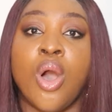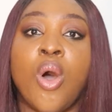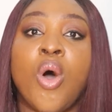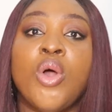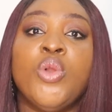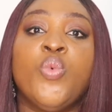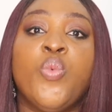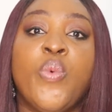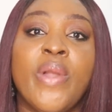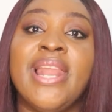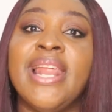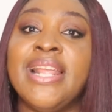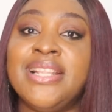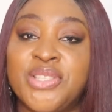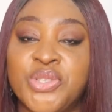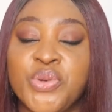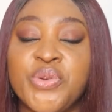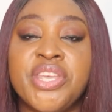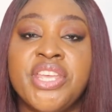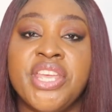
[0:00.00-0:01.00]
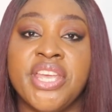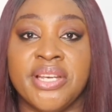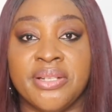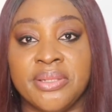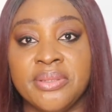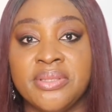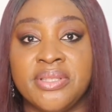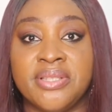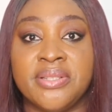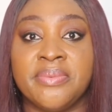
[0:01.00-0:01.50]
Unwilling to
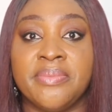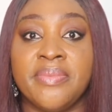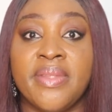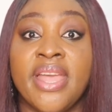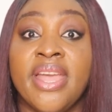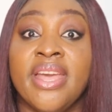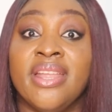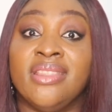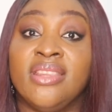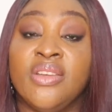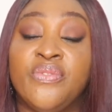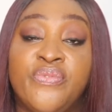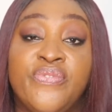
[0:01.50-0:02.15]
yield, the